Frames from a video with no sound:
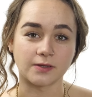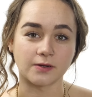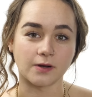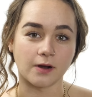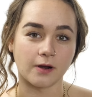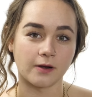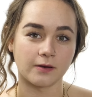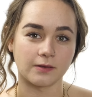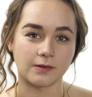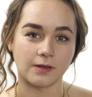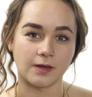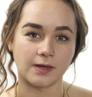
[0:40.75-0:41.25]
there
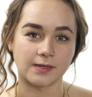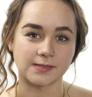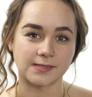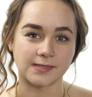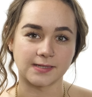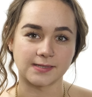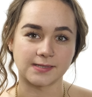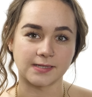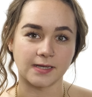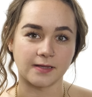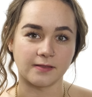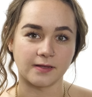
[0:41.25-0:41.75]
aren't laws
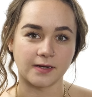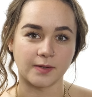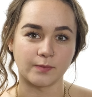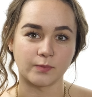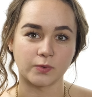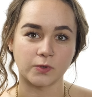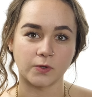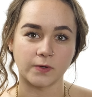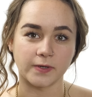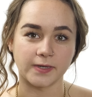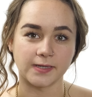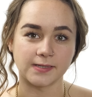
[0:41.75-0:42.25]
that say that
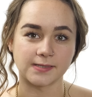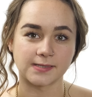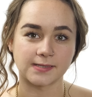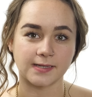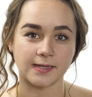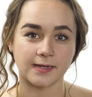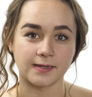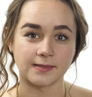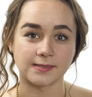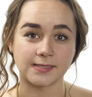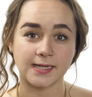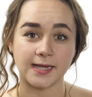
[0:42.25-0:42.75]
employees
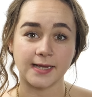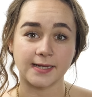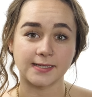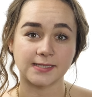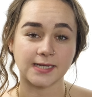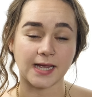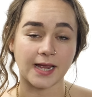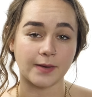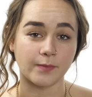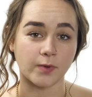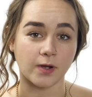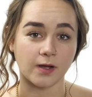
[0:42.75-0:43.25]
can take
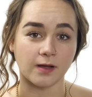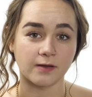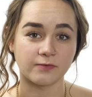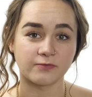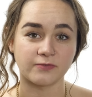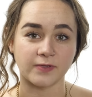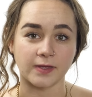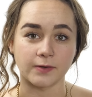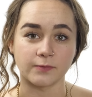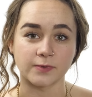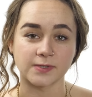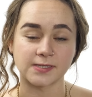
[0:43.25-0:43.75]
time
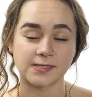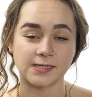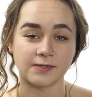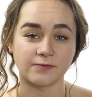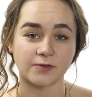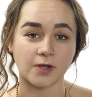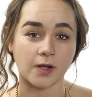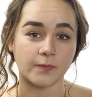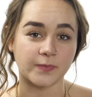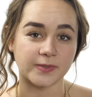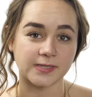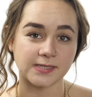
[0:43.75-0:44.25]
off and receive
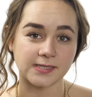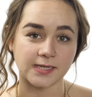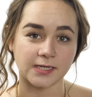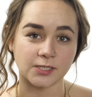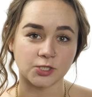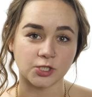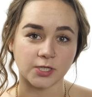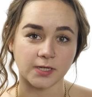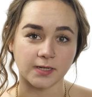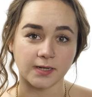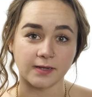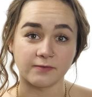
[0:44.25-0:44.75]

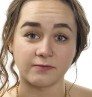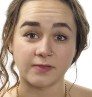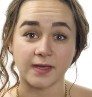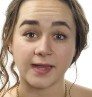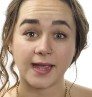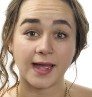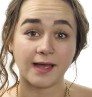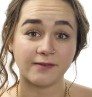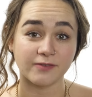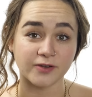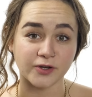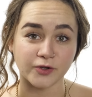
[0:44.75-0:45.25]
compensation if they
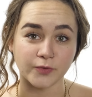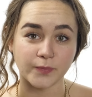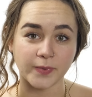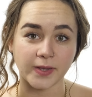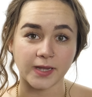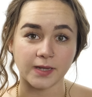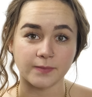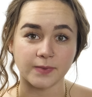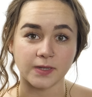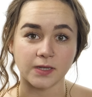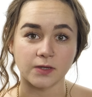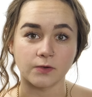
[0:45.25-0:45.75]
have a new
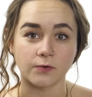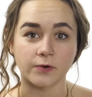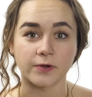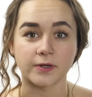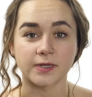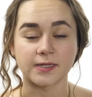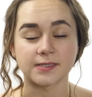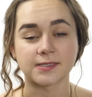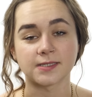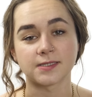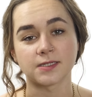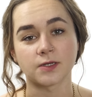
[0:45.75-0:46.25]
baby or
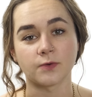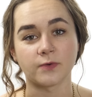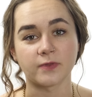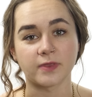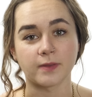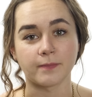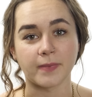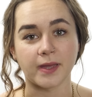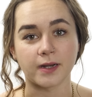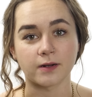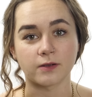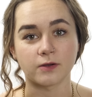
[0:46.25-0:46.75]
need to deal with
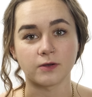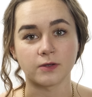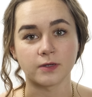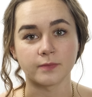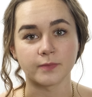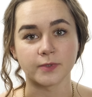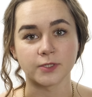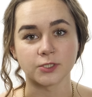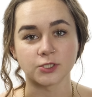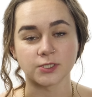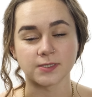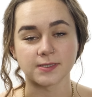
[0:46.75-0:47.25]
a medical
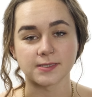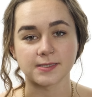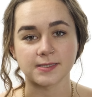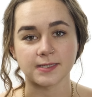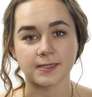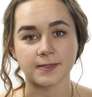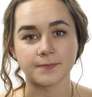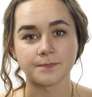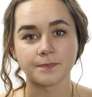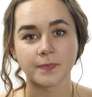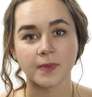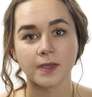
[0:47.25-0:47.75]

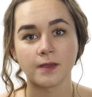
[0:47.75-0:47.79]
emergency.